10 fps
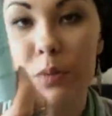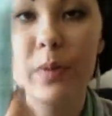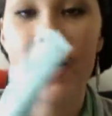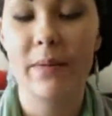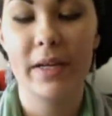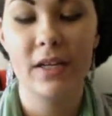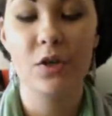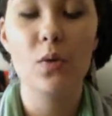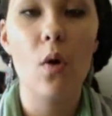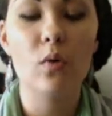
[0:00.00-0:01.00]
But I mean,
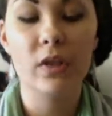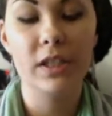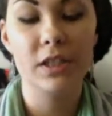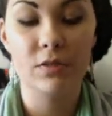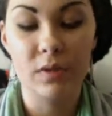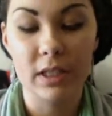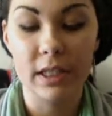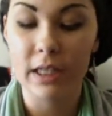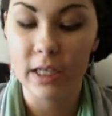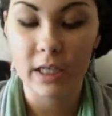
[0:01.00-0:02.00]
you only just
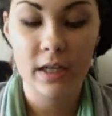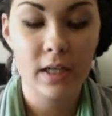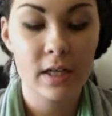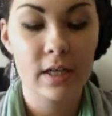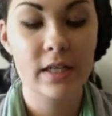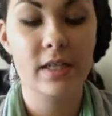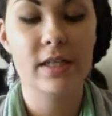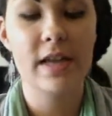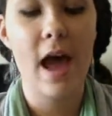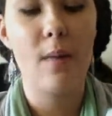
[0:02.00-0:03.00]
really need to
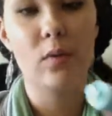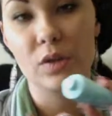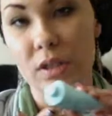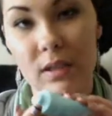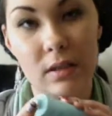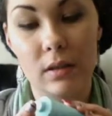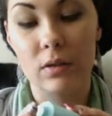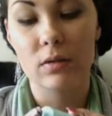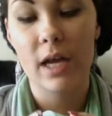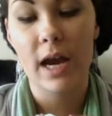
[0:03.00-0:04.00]
dabble just a
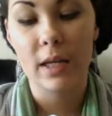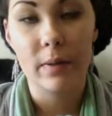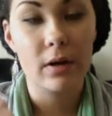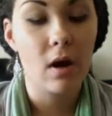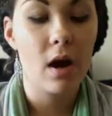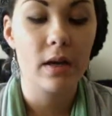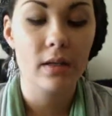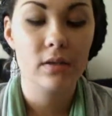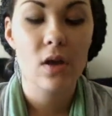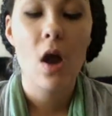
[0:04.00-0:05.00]
little tiny bit on
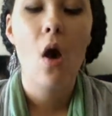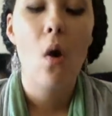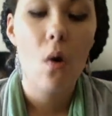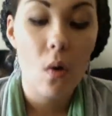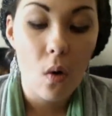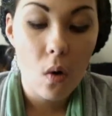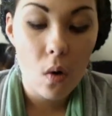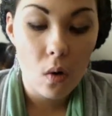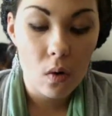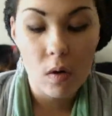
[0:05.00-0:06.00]
it.
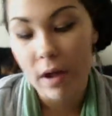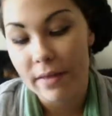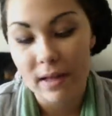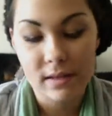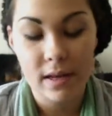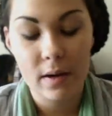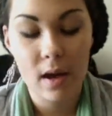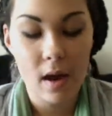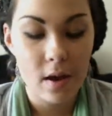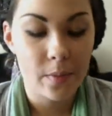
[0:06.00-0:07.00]
And that's it.
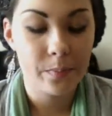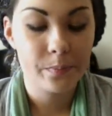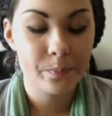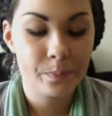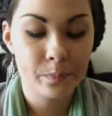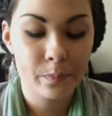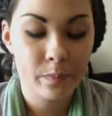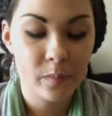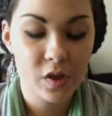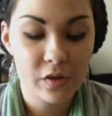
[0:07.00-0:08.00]

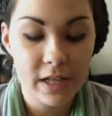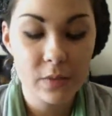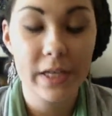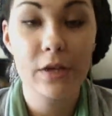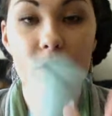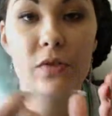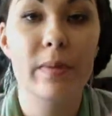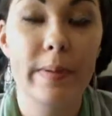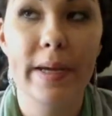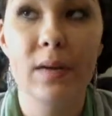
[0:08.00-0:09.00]
So that's what I use for
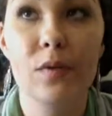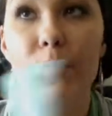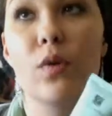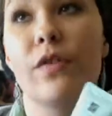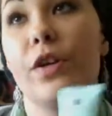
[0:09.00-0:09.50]
my makeup remover.